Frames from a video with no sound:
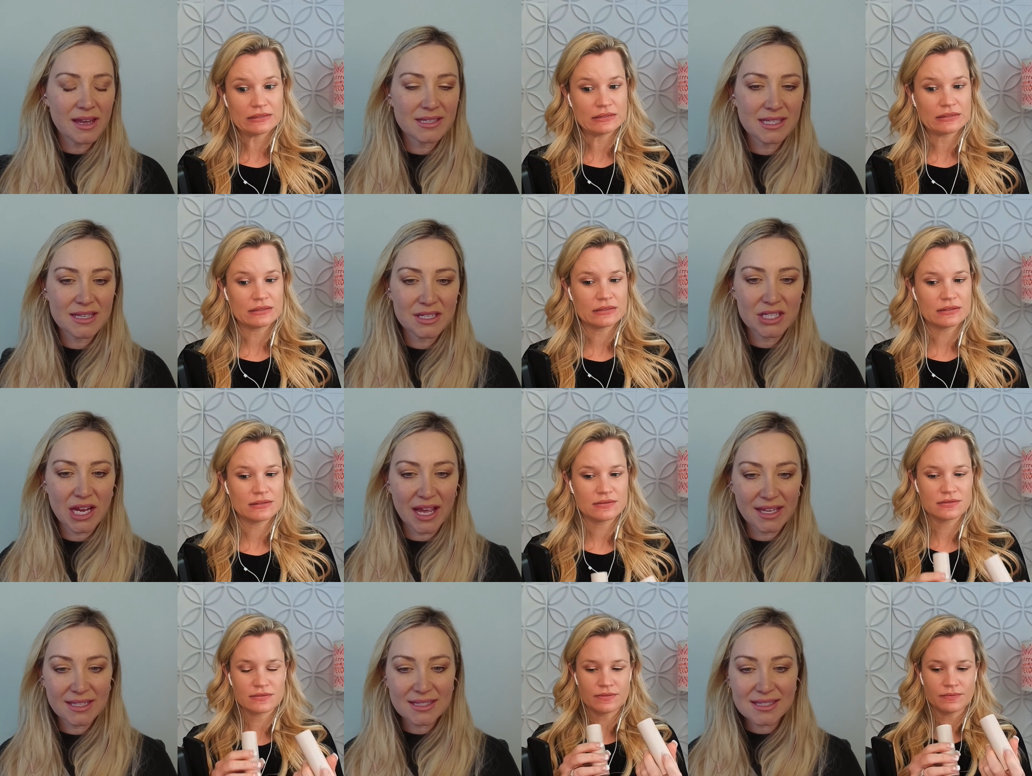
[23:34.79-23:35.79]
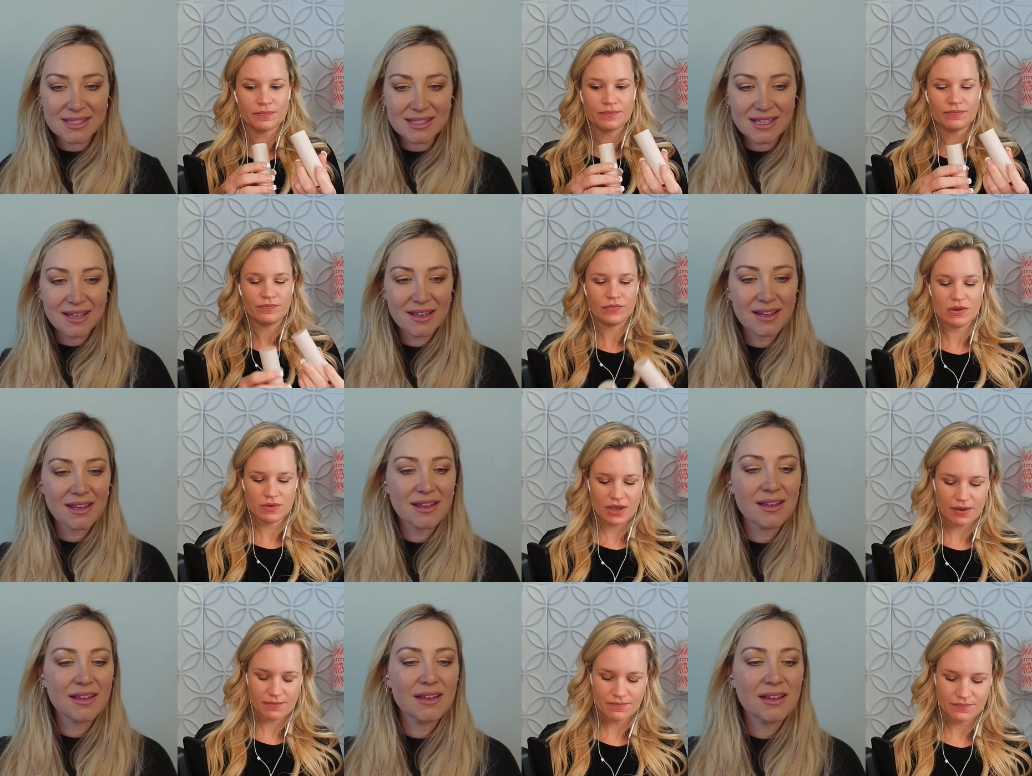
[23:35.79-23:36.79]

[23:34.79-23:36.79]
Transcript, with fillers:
Speaker 1: I see the shades? Oh, yeah.